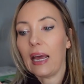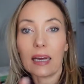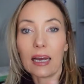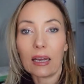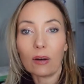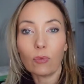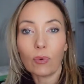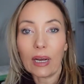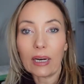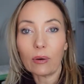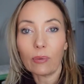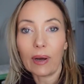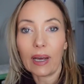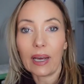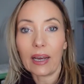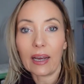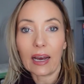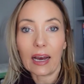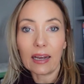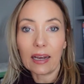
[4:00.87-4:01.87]
And right
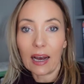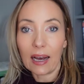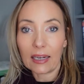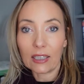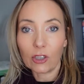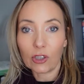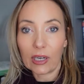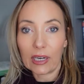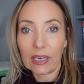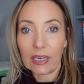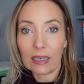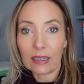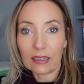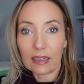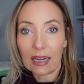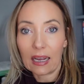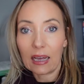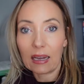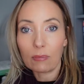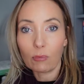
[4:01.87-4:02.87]
away, I hydrate
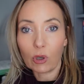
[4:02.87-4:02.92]
and